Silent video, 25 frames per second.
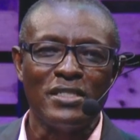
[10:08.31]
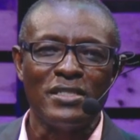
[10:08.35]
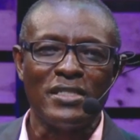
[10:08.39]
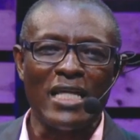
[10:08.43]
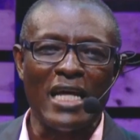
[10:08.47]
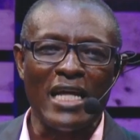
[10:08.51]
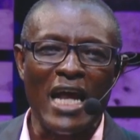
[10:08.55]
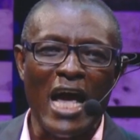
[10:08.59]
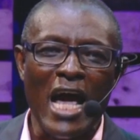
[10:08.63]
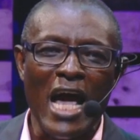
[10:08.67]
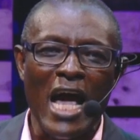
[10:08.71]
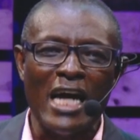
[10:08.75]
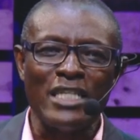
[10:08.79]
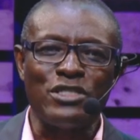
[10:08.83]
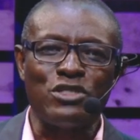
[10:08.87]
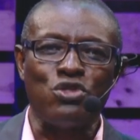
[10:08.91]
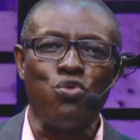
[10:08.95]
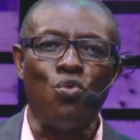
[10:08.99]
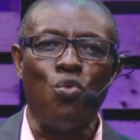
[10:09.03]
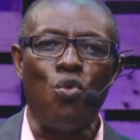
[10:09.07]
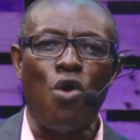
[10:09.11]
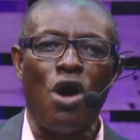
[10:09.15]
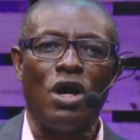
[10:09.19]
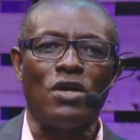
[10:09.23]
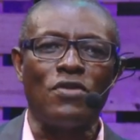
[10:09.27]
that I had to
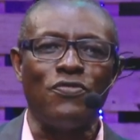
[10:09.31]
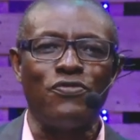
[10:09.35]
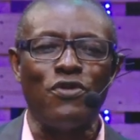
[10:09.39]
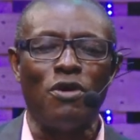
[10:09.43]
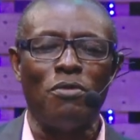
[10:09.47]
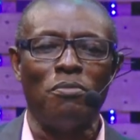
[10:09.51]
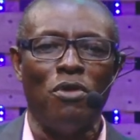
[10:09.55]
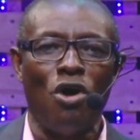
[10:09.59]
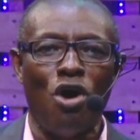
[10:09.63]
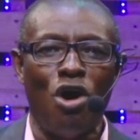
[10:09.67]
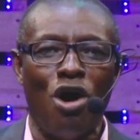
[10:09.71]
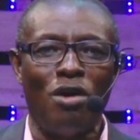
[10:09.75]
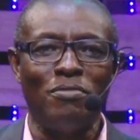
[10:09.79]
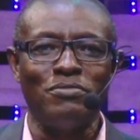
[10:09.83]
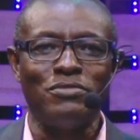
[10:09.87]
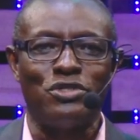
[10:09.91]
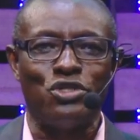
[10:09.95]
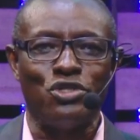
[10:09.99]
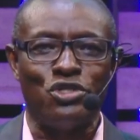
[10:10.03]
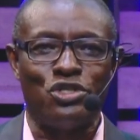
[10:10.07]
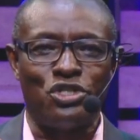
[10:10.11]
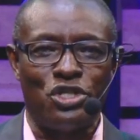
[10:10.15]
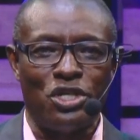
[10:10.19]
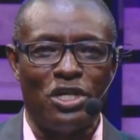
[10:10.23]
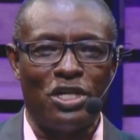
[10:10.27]
walk from home
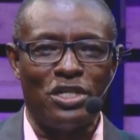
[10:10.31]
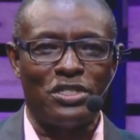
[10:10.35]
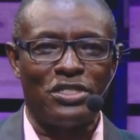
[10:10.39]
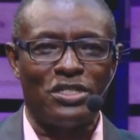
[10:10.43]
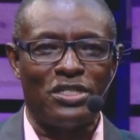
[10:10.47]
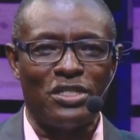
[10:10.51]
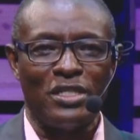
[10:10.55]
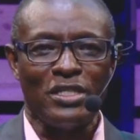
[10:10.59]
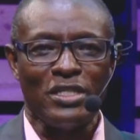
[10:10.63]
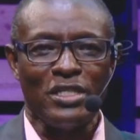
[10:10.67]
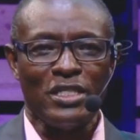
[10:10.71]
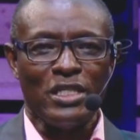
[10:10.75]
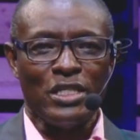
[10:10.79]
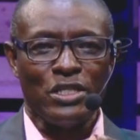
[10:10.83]
to church